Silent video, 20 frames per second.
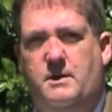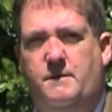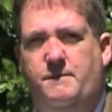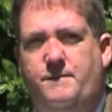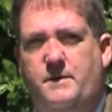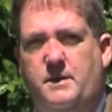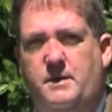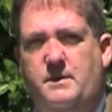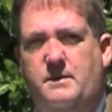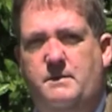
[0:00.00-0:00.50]
I
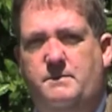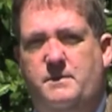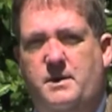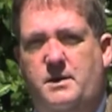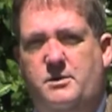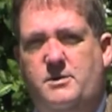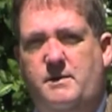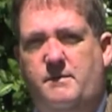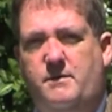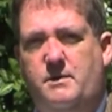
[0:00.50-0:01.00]

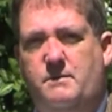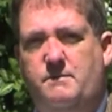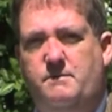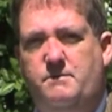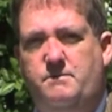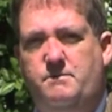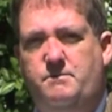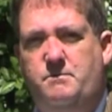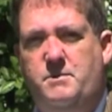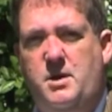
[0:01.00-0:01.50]
travel
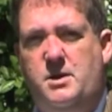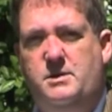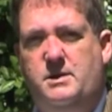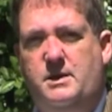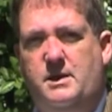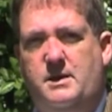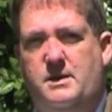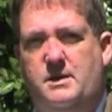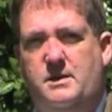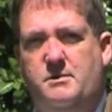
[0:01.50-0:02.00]

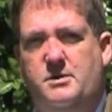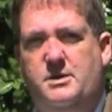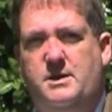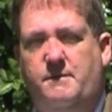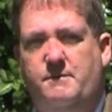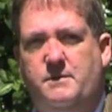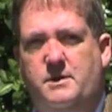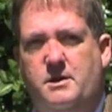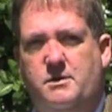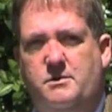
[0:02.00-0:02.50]
mostly to
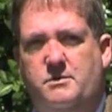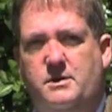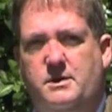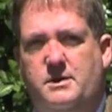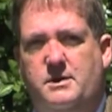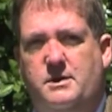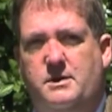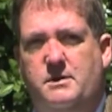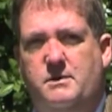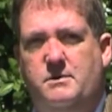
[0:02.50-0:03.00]
7
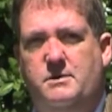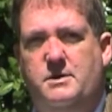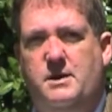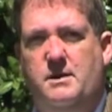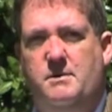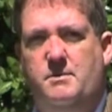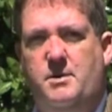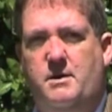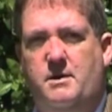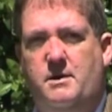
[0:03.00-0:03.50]
countries, to
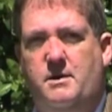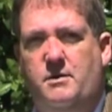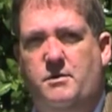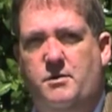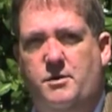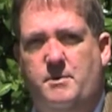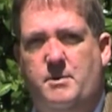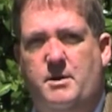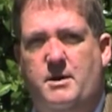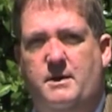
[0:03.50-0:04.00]
South America,
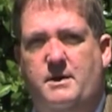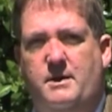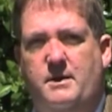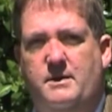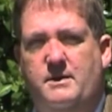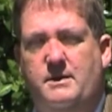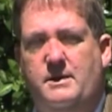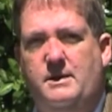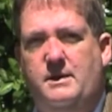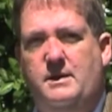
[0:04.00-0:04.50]
North America,